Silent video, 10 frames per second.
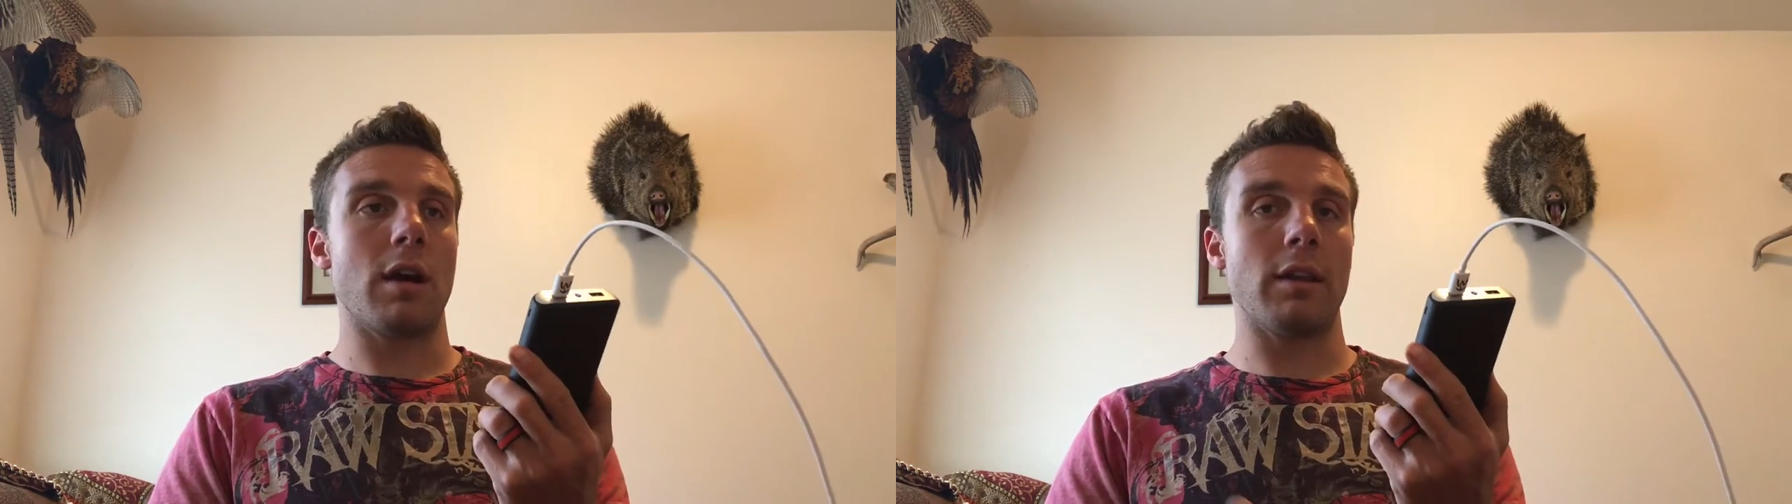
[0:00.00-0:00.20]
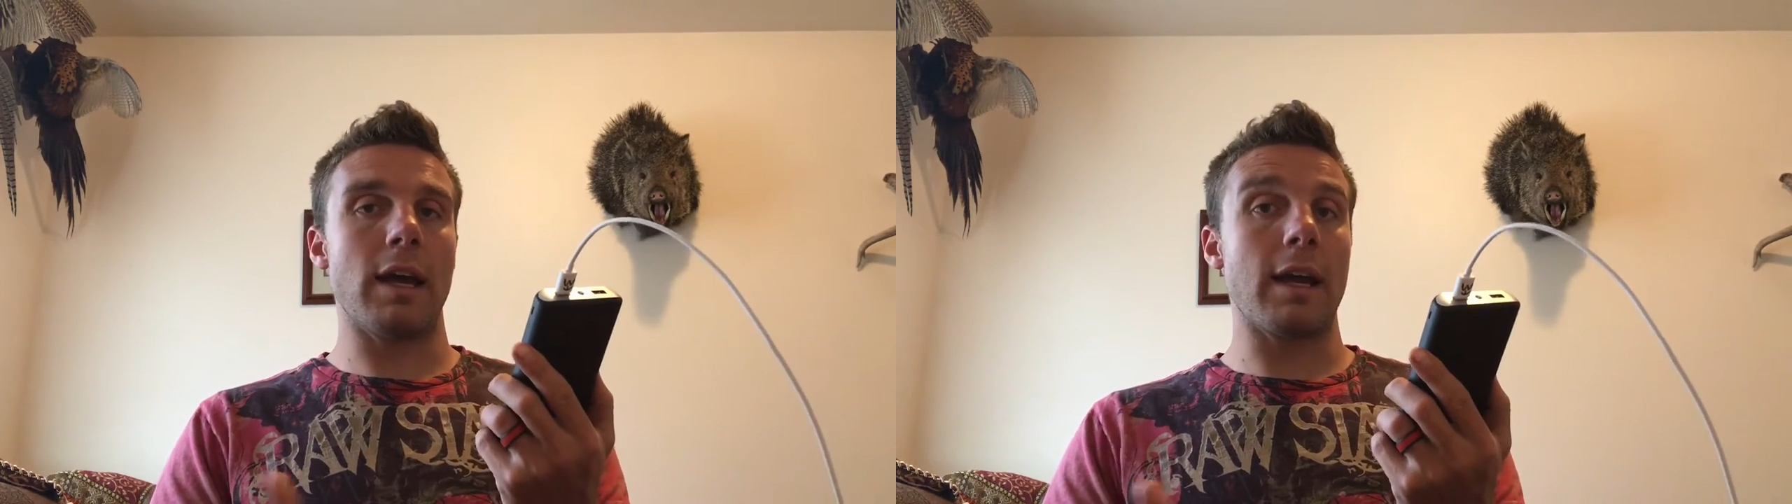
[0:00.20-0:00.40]

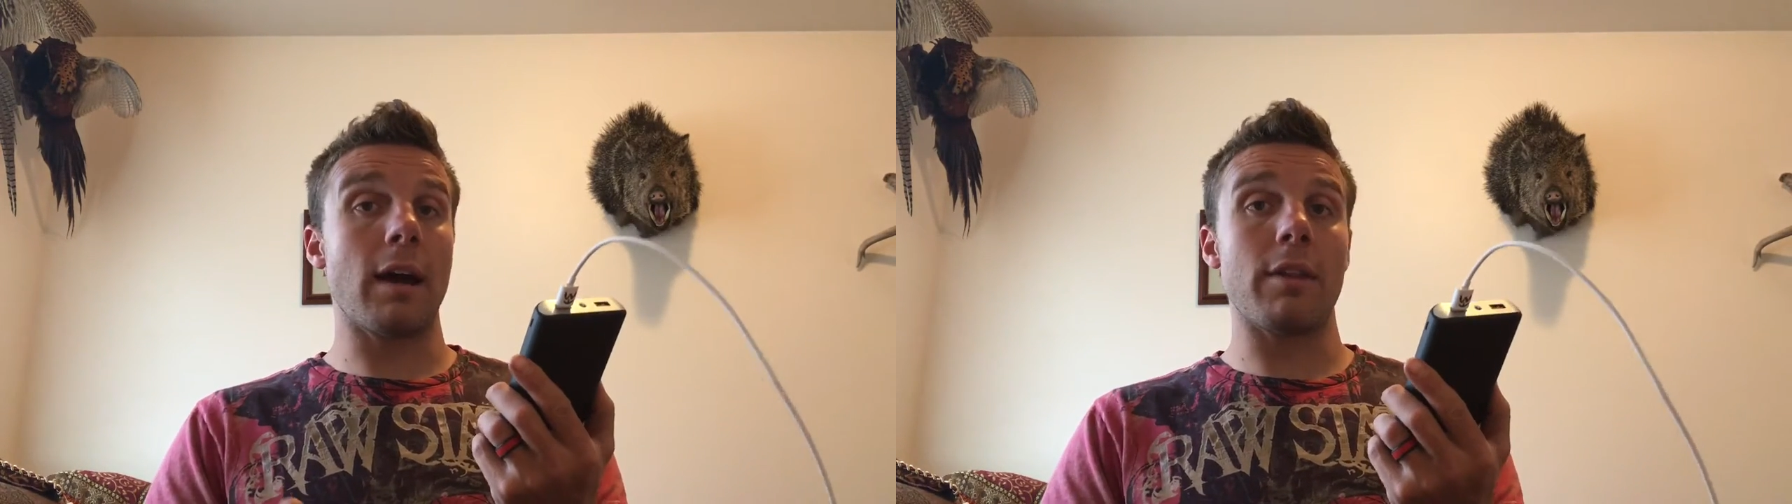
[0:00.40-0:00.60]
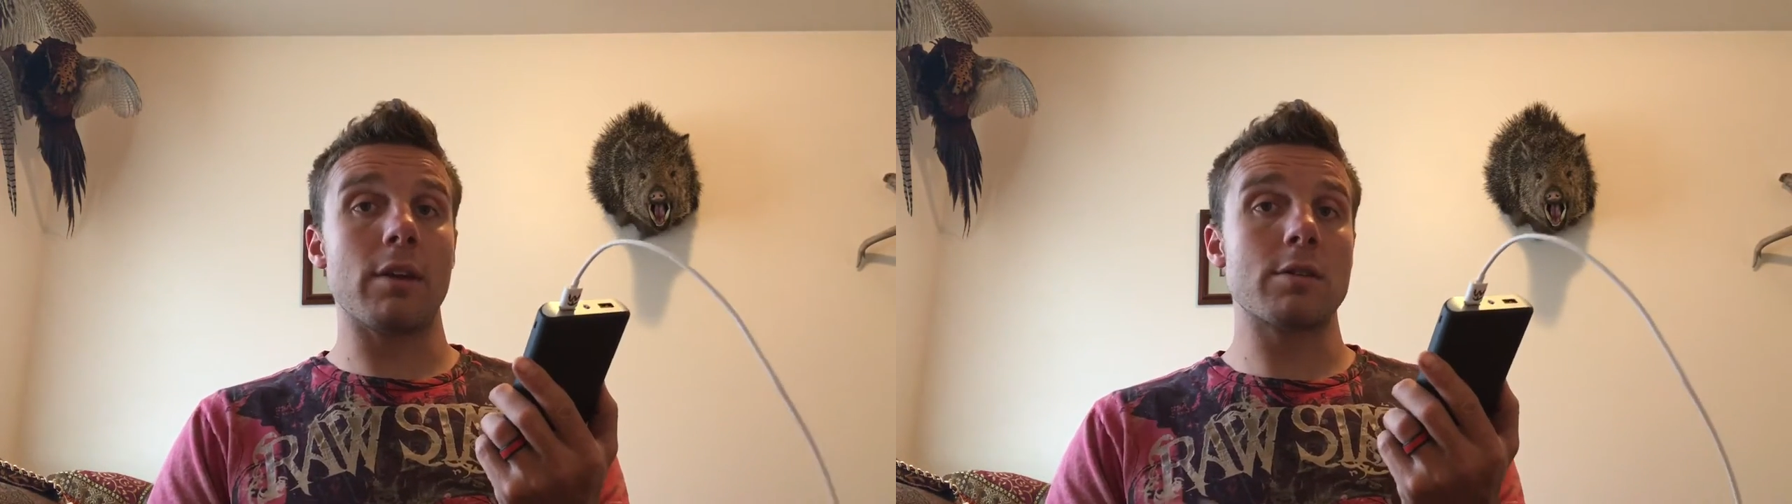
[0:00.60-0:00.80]
unlike
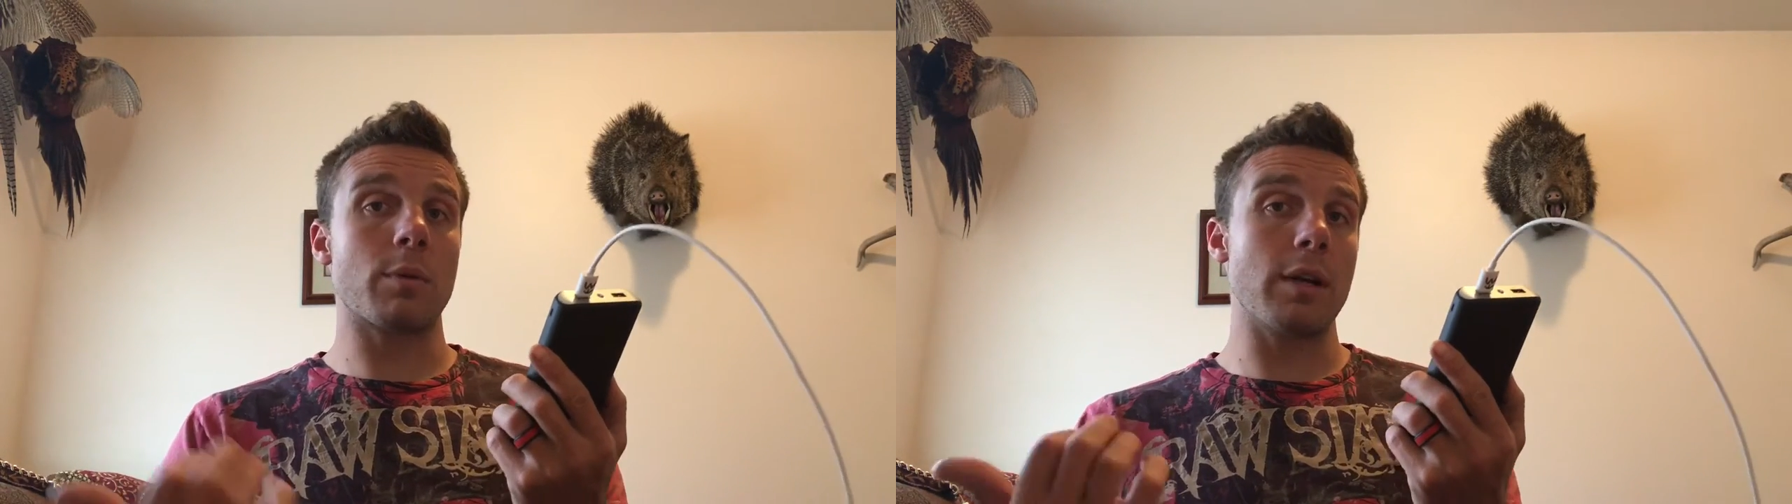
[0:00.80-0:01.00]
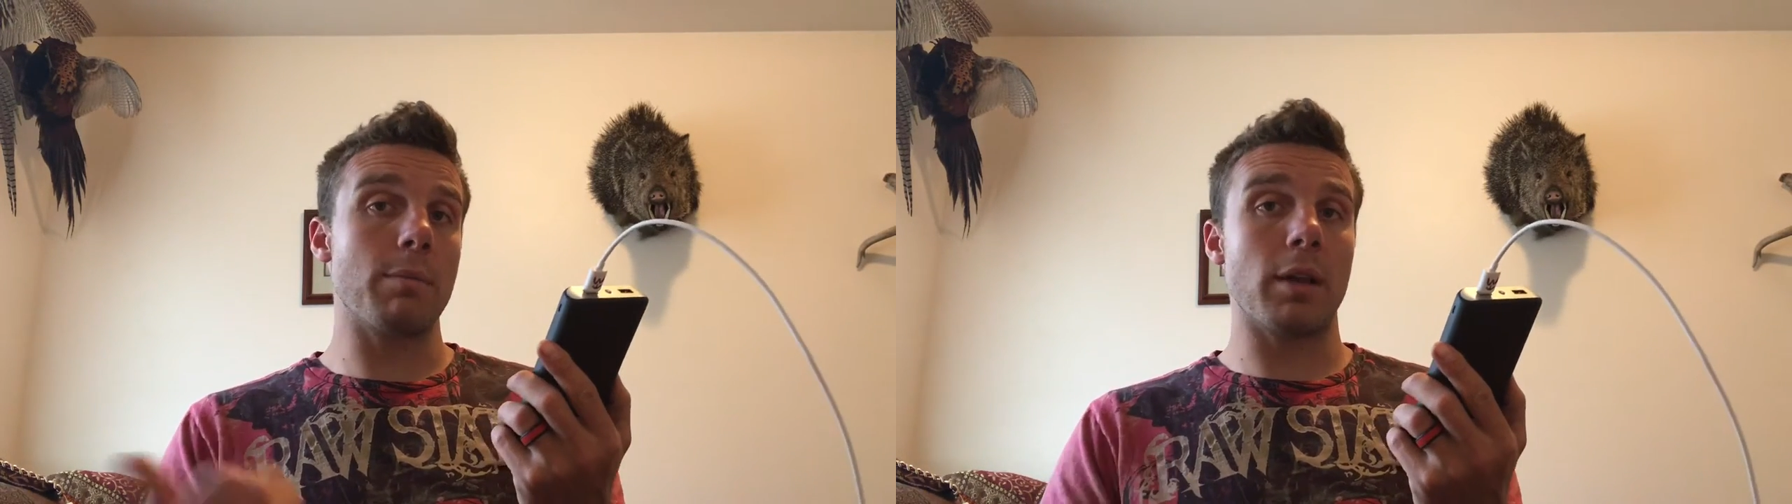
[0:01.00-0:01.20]
others
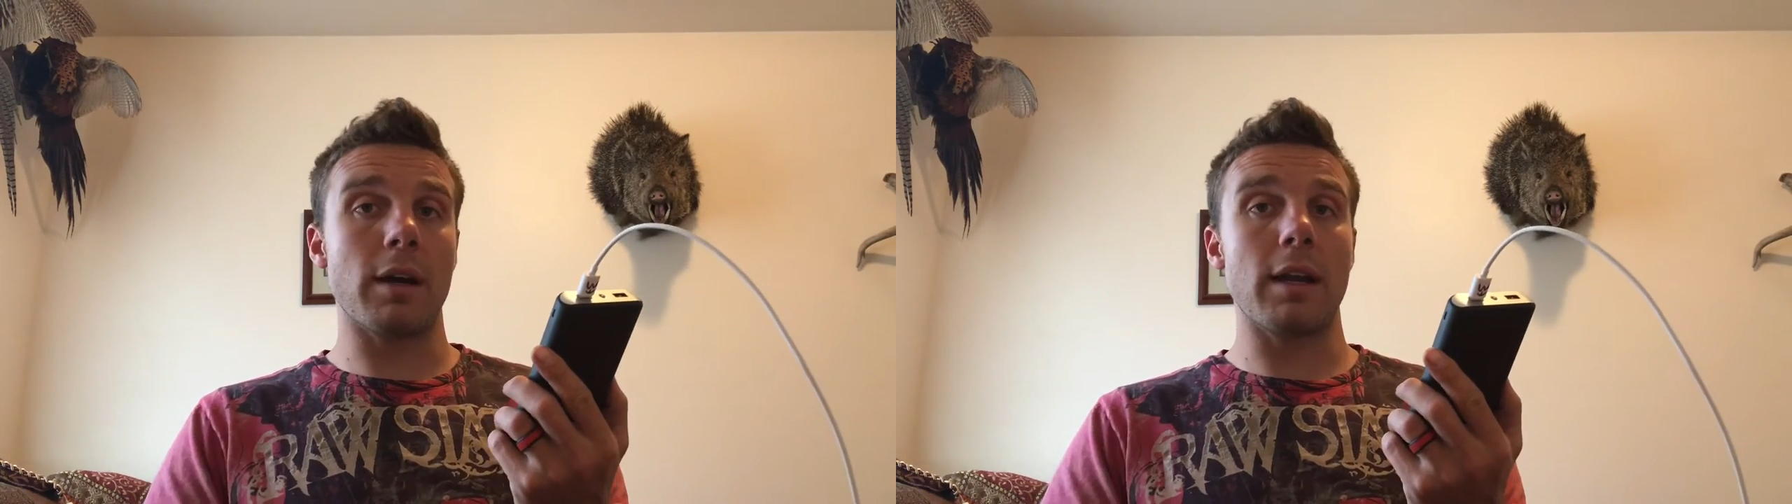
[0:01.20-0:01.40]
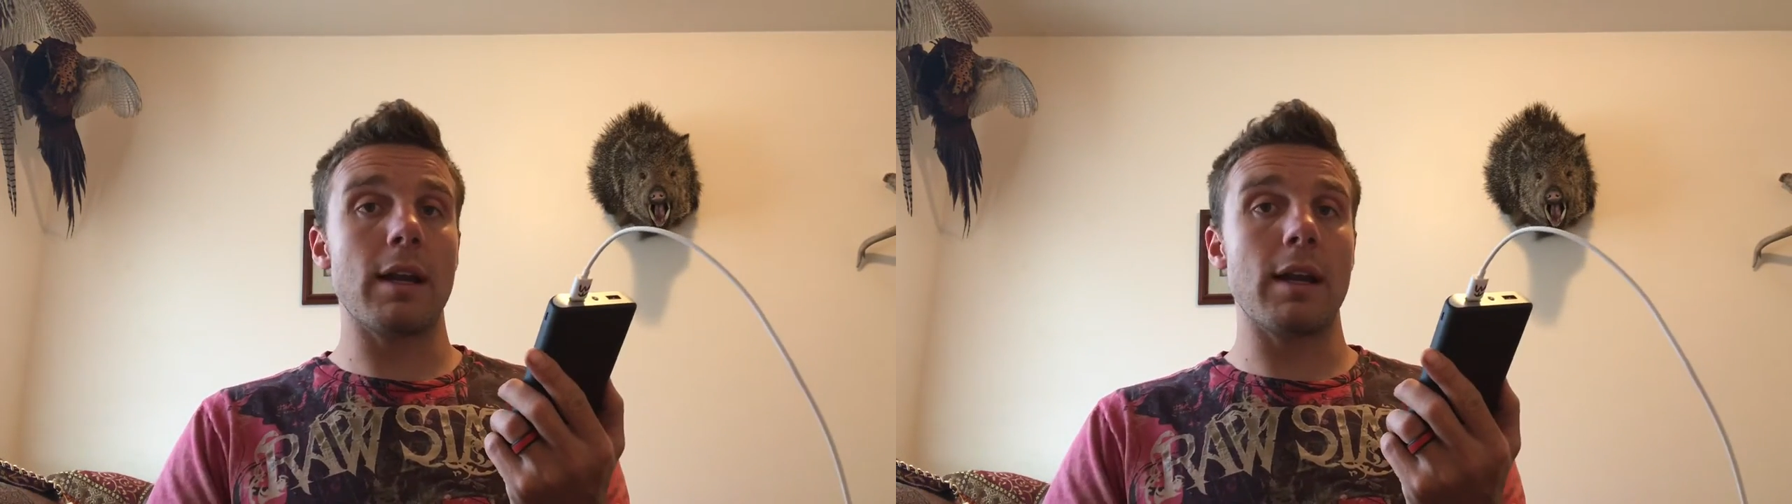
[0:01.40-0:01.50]
where you plug it